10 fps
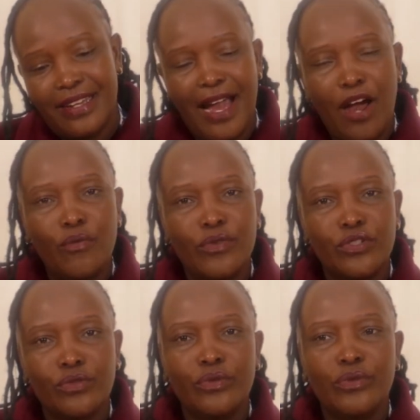How would
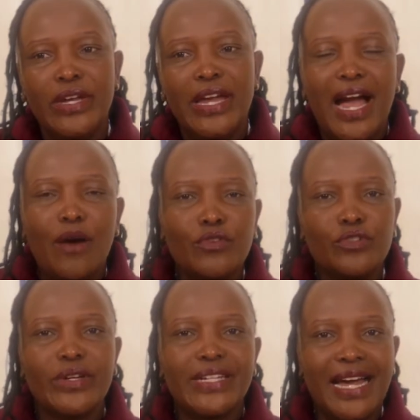you
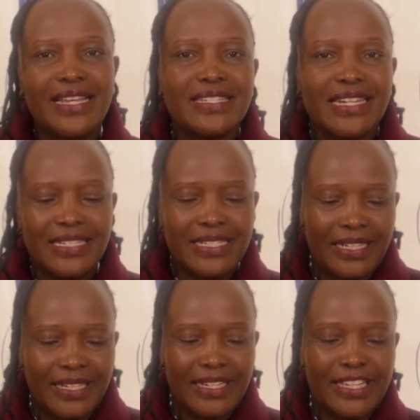enhance turn
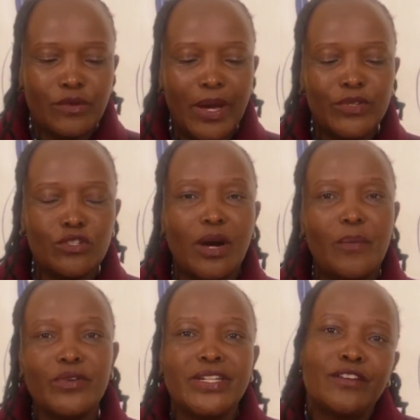taking? It's where we talk
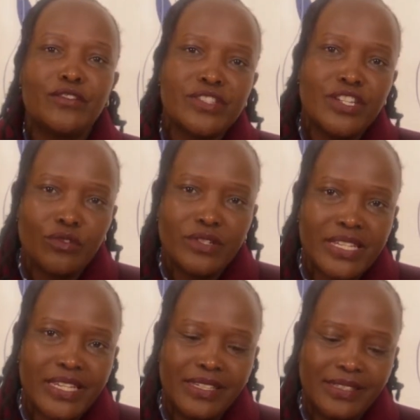about negotiation
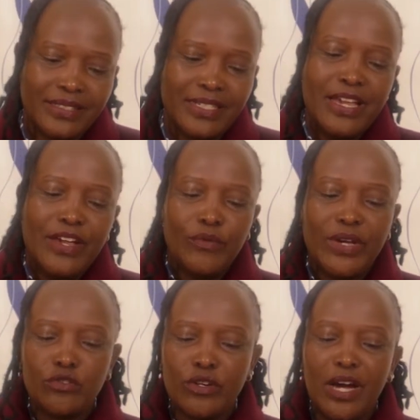skills. We
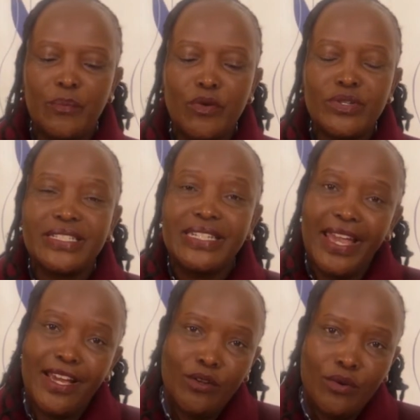are talking about
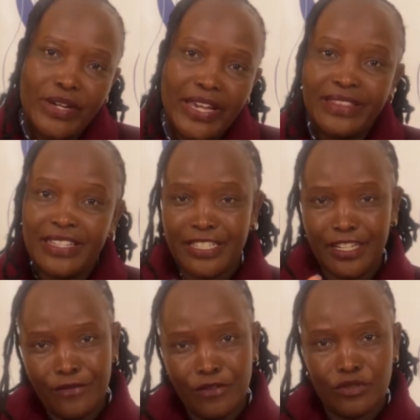dialogue and the
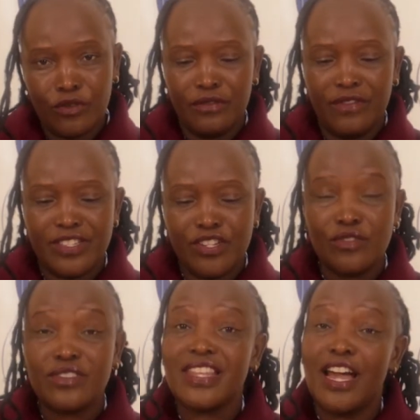telephone
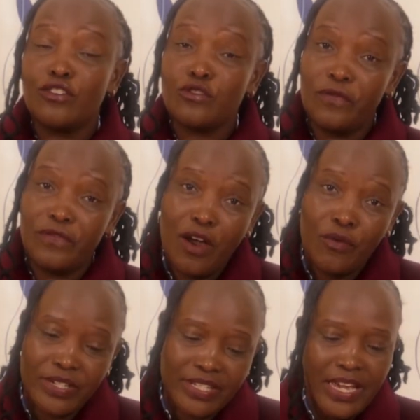conversations. They are also
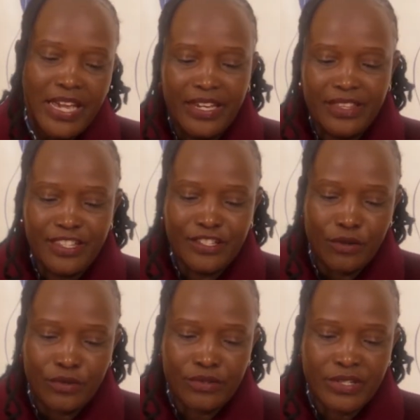found in these
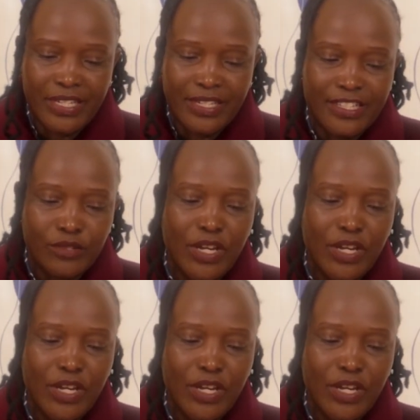oral skills.